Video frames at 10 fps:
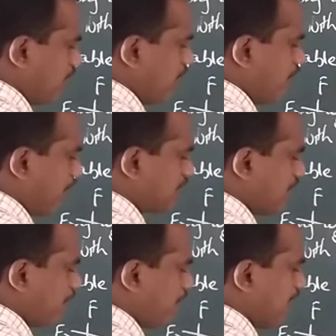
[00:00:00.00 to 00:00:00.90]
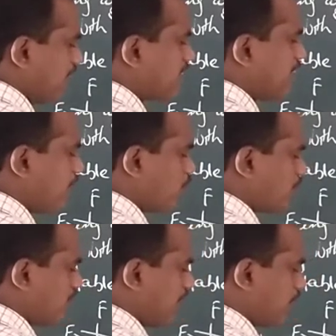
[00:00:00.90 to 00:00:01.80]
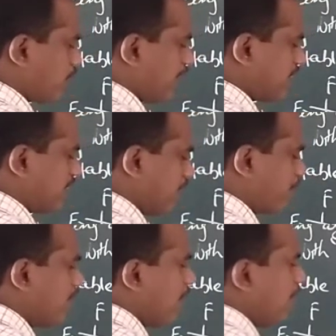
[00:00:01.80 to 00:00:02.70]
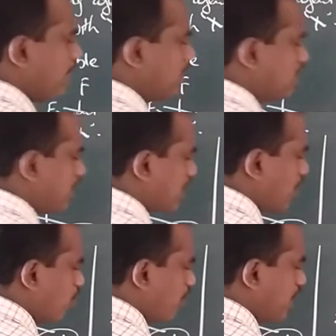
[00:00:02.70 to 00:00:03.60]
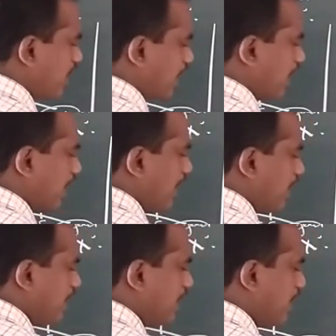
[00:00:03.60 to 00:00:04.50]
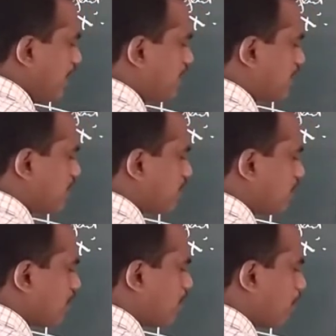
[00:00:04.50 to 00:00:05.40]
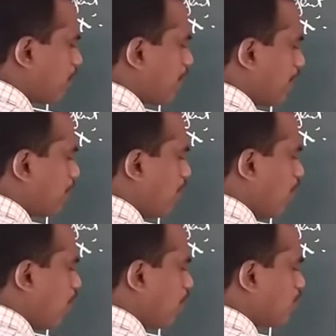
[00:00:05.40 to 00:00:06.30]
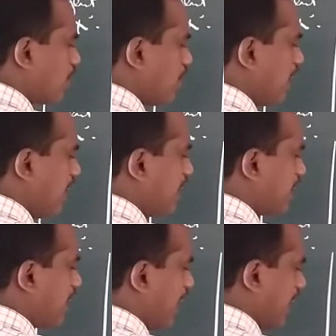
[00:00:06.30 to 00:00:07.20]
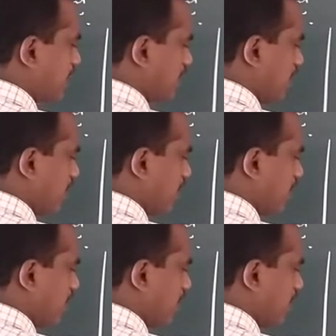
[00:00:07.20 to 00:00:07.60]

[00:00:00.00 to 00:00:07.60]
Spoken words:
For example, Se2Cl2 is there. This is undergoing a disproportionate reaction.